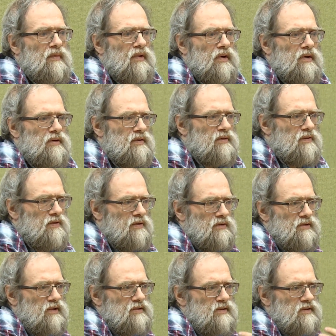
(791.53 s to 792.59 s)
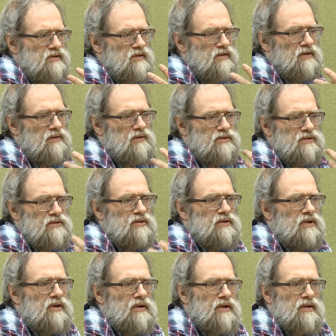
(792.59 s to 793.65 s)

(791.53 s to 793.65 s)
And you know, that is also